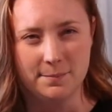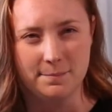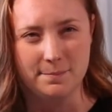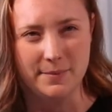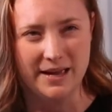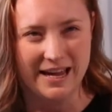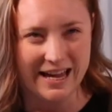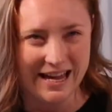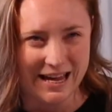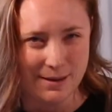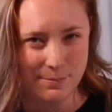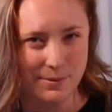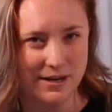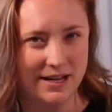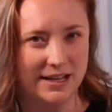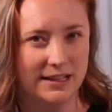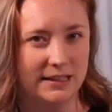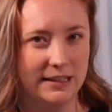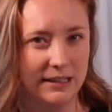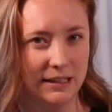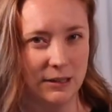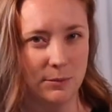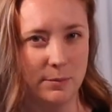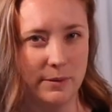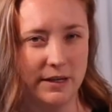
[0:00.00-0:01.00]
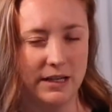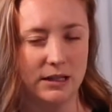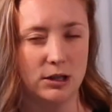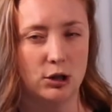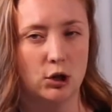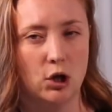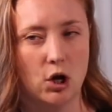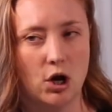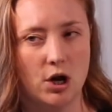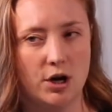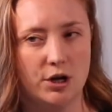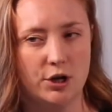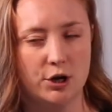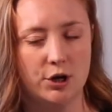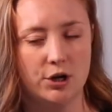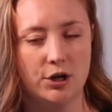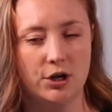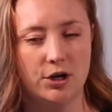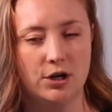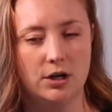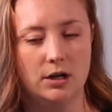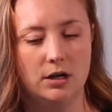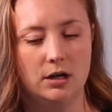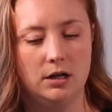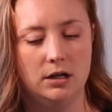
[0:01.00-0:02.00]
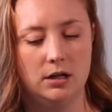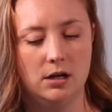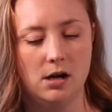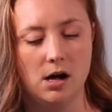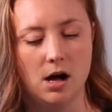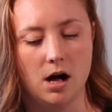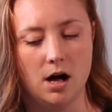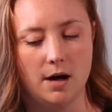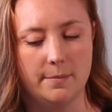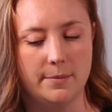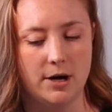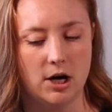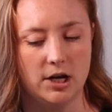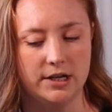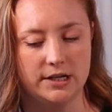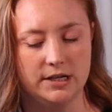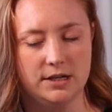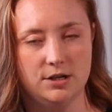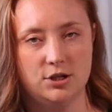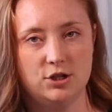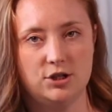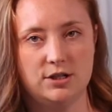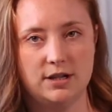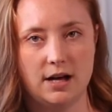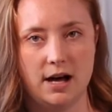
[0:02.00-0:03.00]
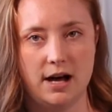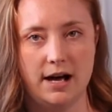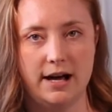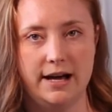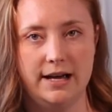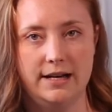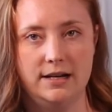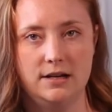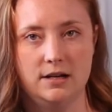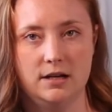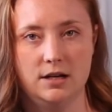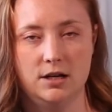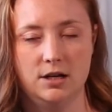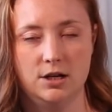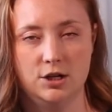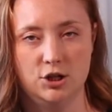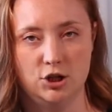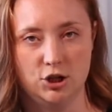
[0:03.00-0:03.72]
maybe a little bit longer on each side,